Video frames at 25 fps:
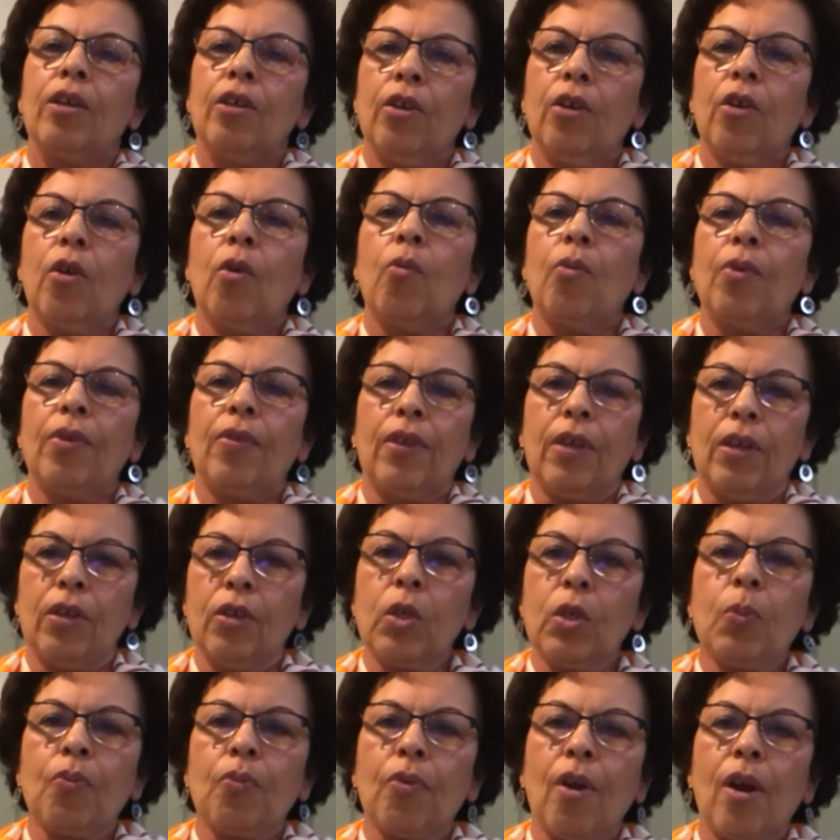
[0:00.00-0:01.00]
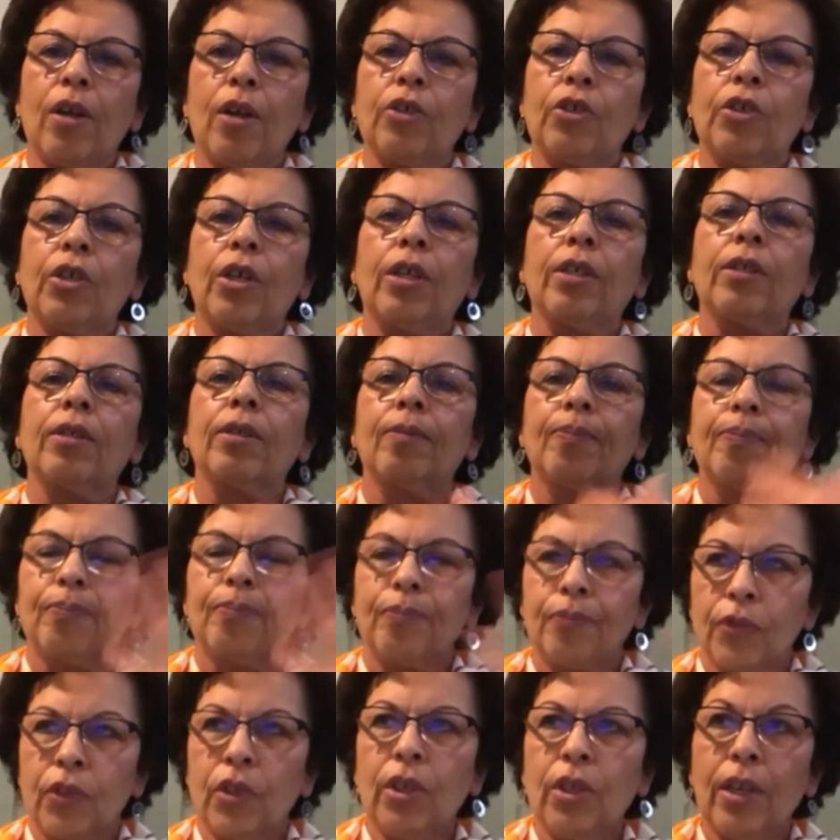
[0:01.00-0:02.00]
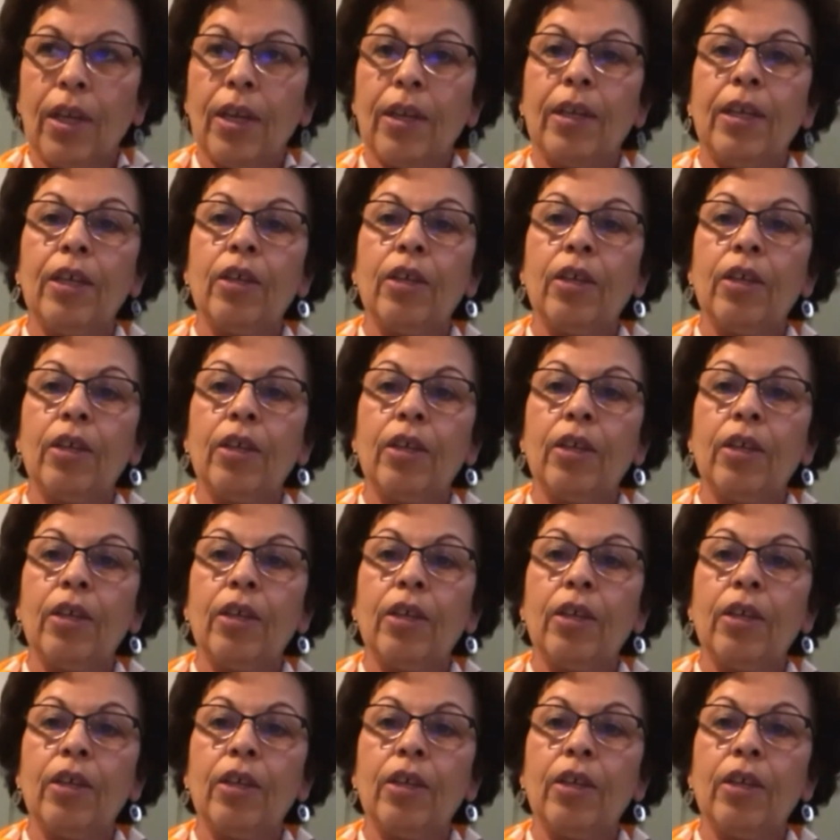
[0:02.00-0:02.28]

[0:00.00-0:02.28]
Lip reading: with his project so that